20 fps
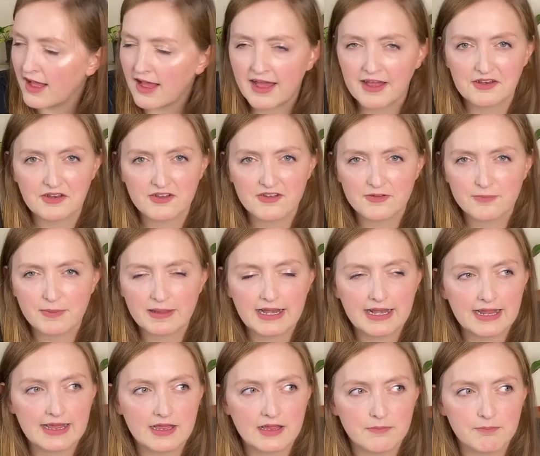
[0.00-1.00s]
had a
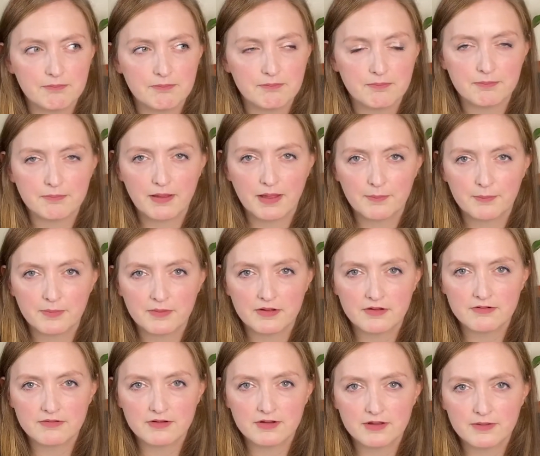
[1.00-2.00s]
Pelia
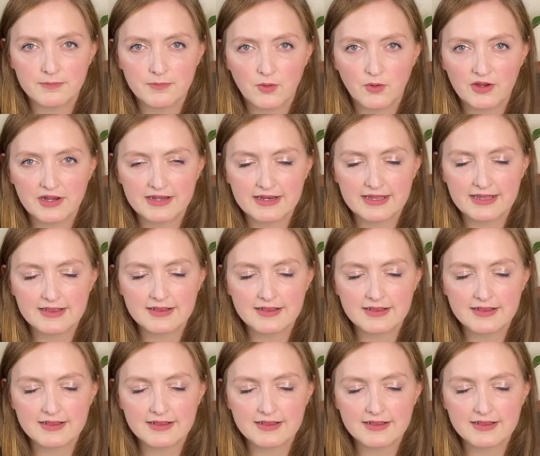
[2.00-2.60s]
peperomoides.